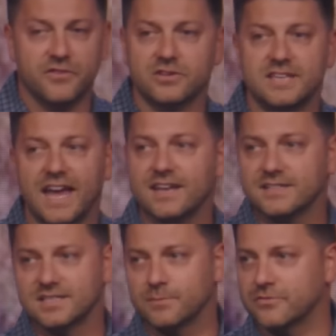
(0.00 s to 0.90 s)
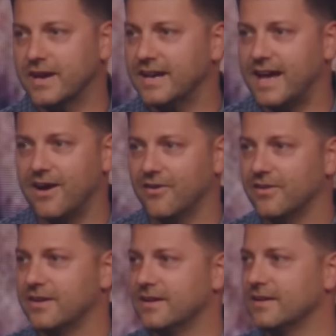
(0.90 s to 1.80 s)
you're dating someone right now,
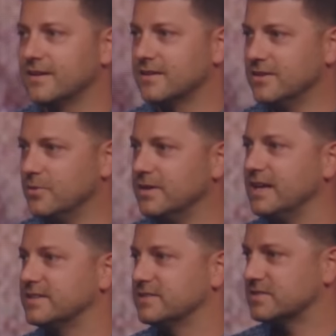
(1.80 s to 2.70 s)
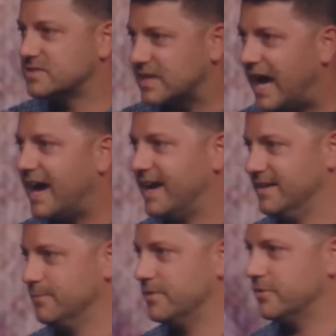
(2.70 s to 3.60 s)
you need to
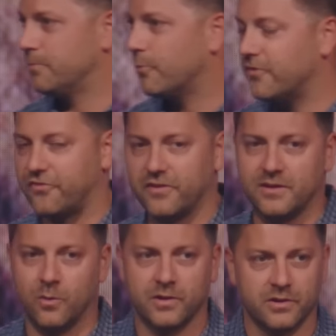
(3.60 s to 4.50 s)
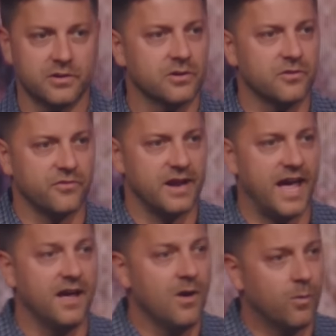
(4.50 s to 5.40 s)
decide with your boyfriend or your girlfriend
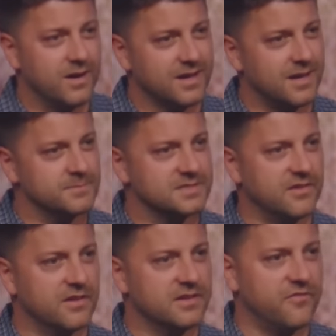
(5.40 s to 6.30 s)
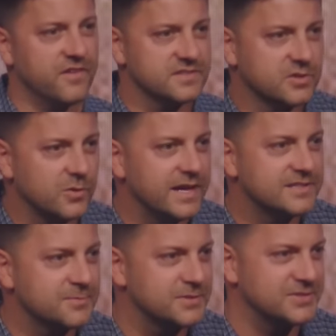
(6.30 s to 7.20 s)
hey, when it comes to, to physical
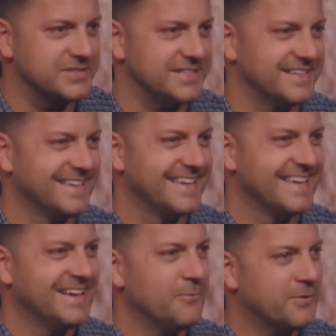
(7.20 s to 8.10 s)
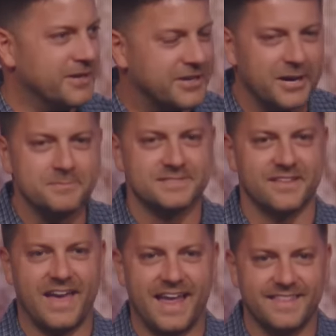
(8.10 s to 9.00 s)
intimacy, when it comes to
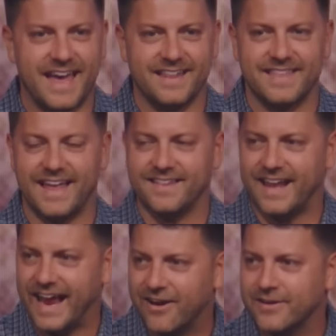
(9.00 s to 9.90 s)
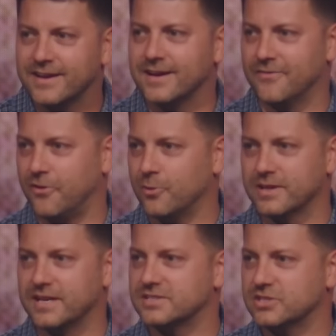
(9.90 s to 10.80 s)
that, that, that, that area of
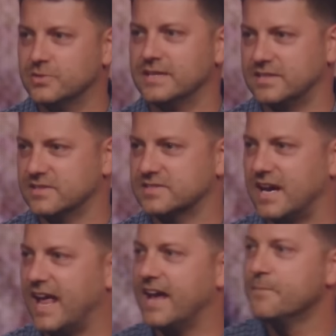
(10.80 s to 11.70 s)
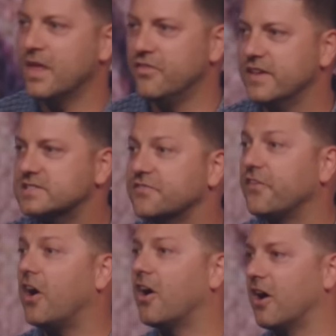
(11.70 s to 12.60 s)
holiness, you need to decide hey, this
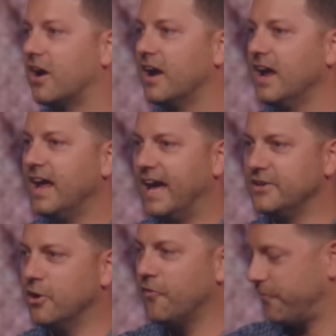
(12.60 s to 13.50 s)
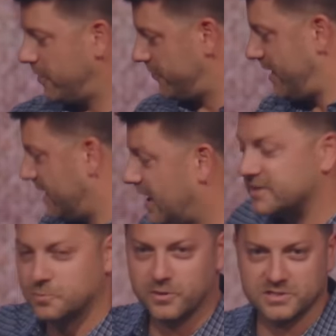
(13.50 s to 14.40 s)
far and no further. And
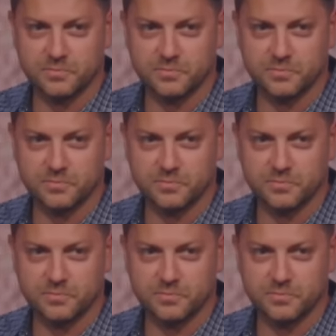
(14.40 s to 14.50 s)
God's word's